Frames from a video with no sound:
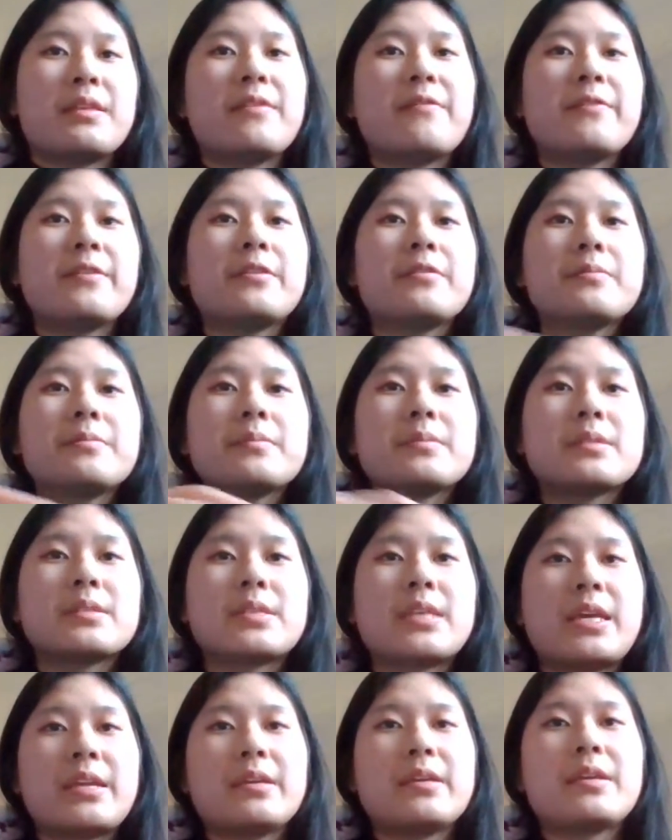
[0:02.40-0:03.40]
The film
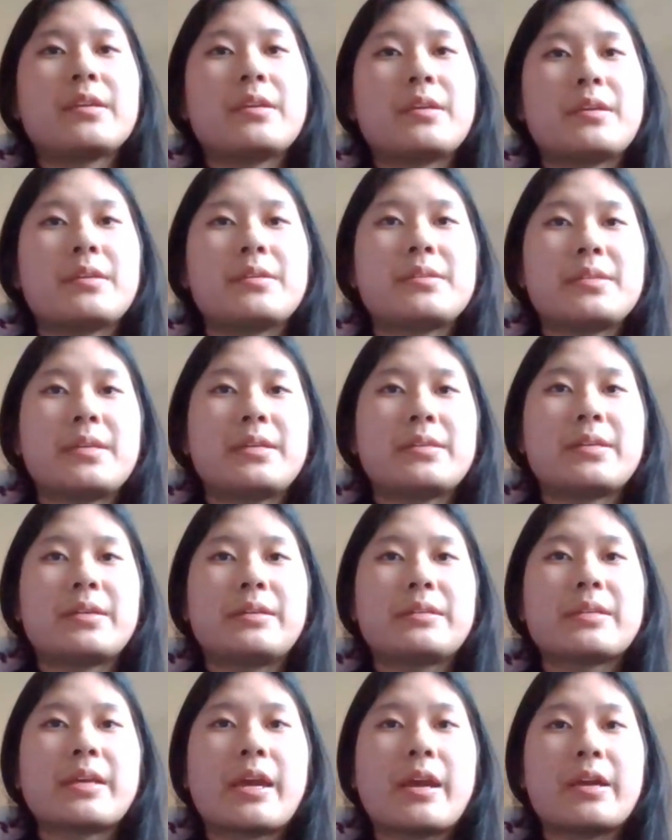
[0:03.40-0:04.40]
Ten Canoes
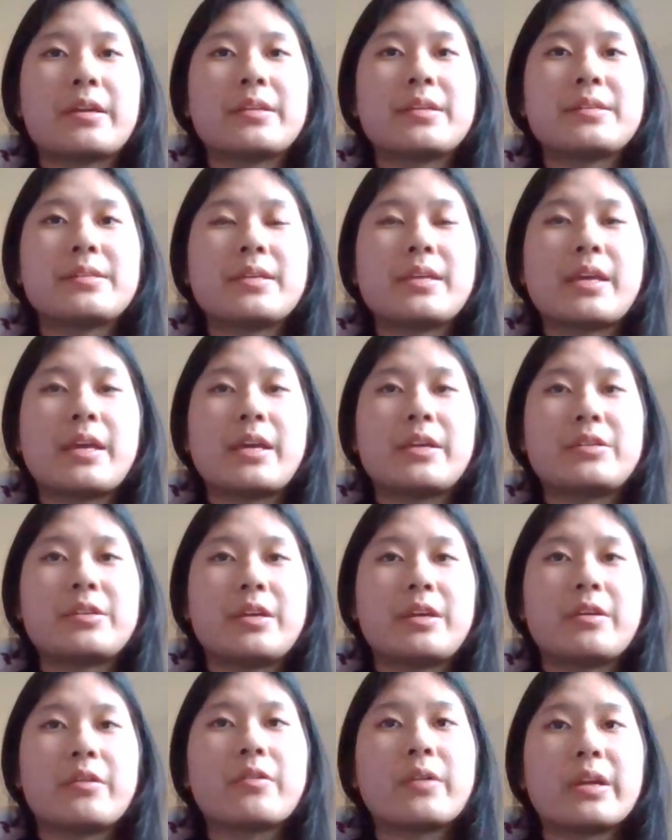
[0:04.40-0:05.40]
details characters
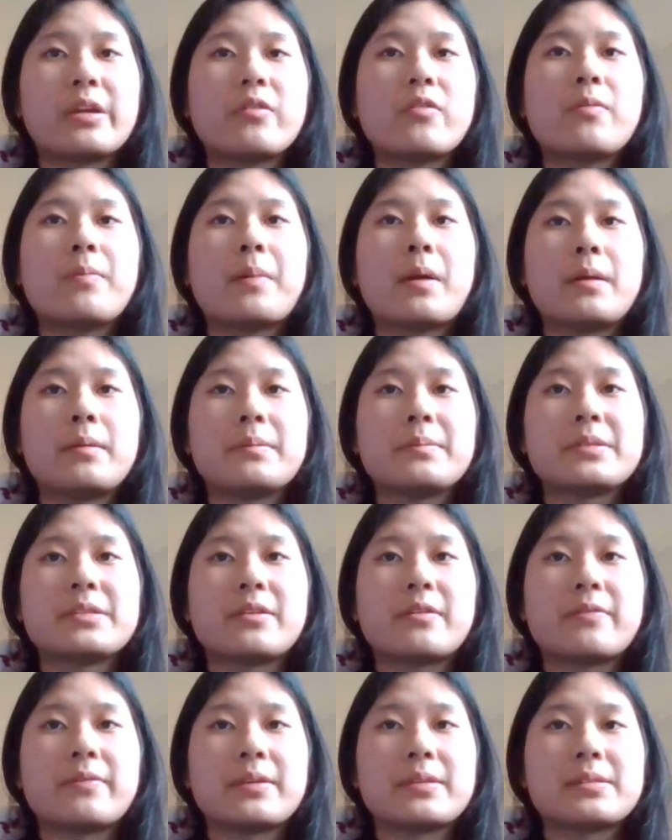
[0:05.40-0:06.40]
engaging in critical problem
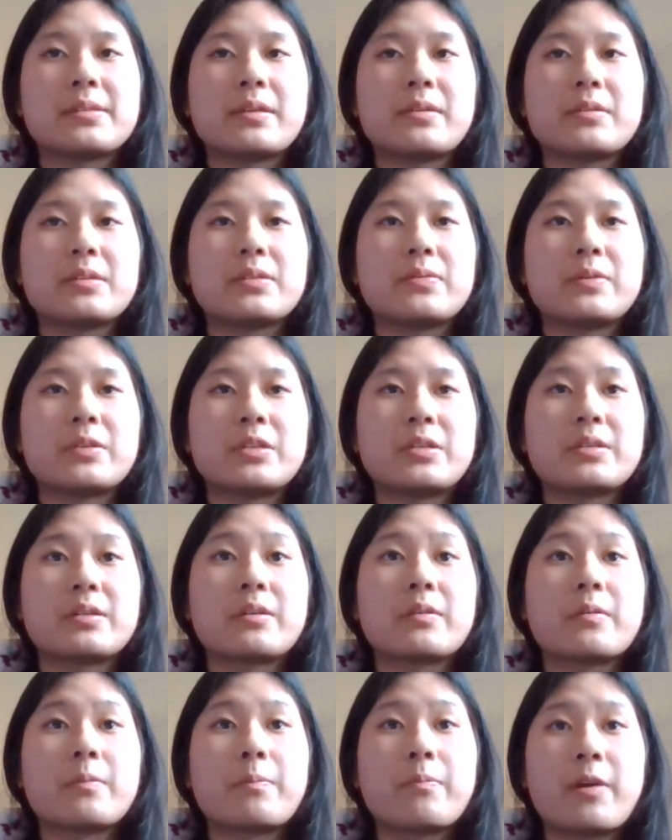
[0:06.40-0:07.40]
solving skills, which is
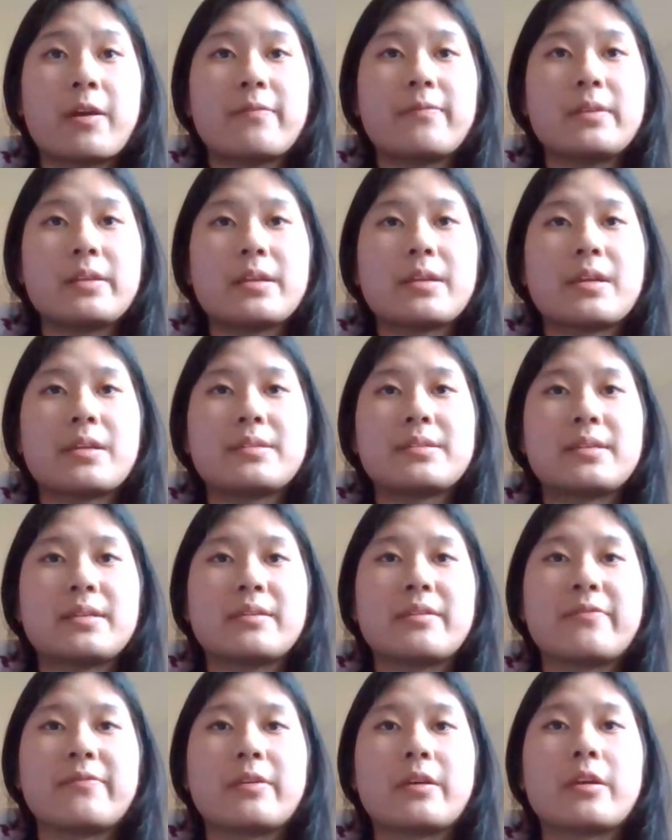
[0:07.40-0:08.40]
a prevalent and
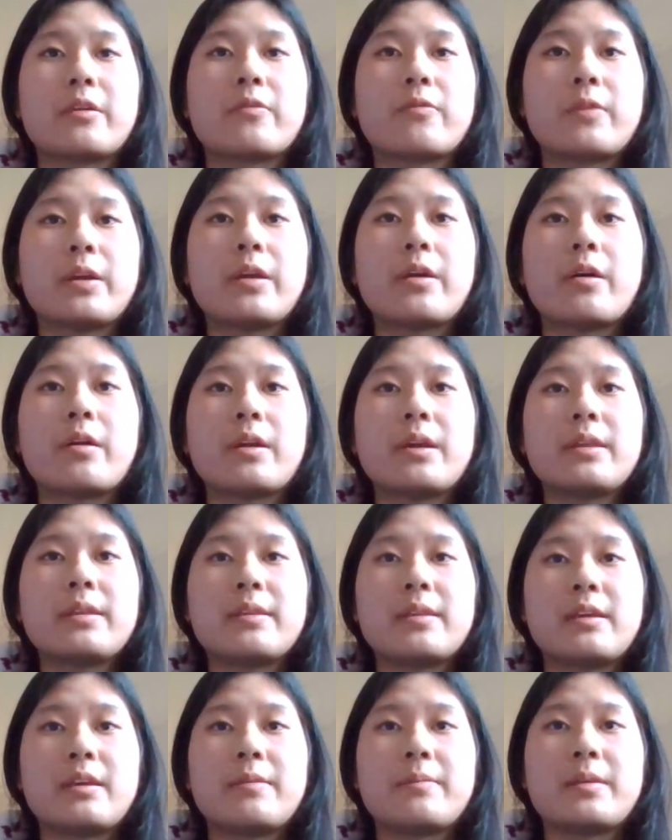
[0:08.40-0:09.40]
significant recurring
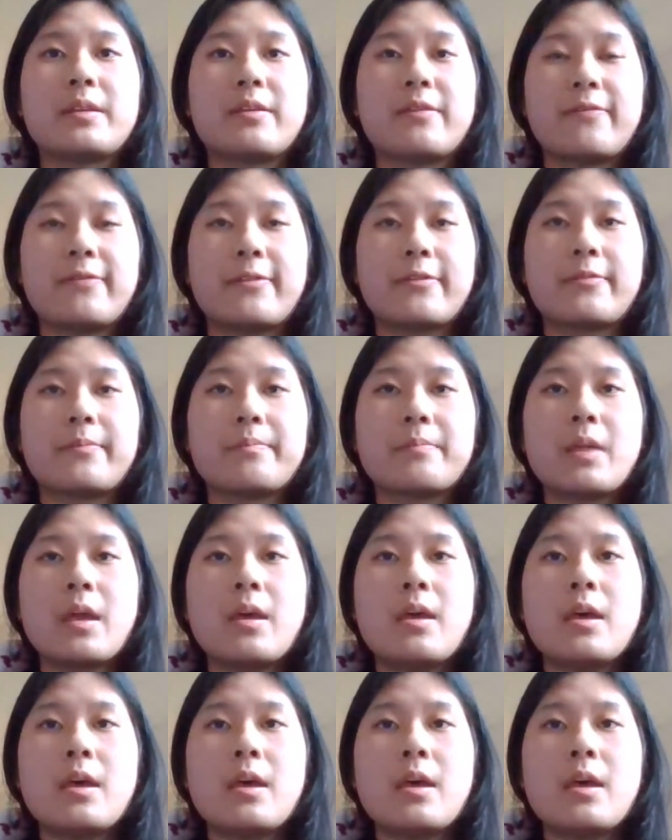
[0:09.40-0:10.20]
theme in the film.